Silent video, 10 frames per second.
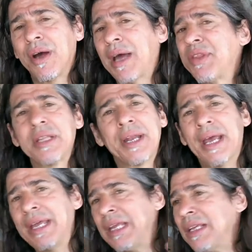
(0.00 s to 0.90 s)
think that
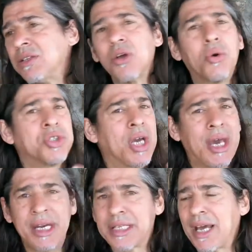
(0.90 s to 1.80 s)
any dosha,
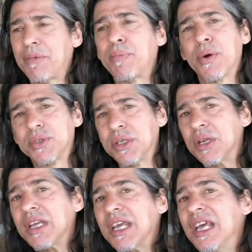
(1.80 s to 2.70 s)
any type of person,
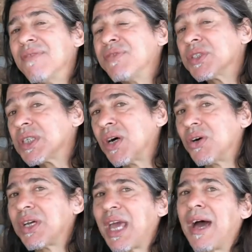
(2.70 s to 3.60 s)
if
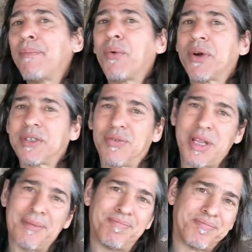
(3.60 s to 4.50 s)
Skullcap works for
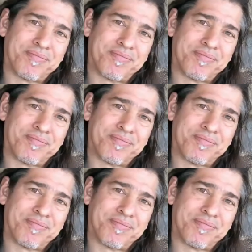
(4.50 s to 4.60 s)
them.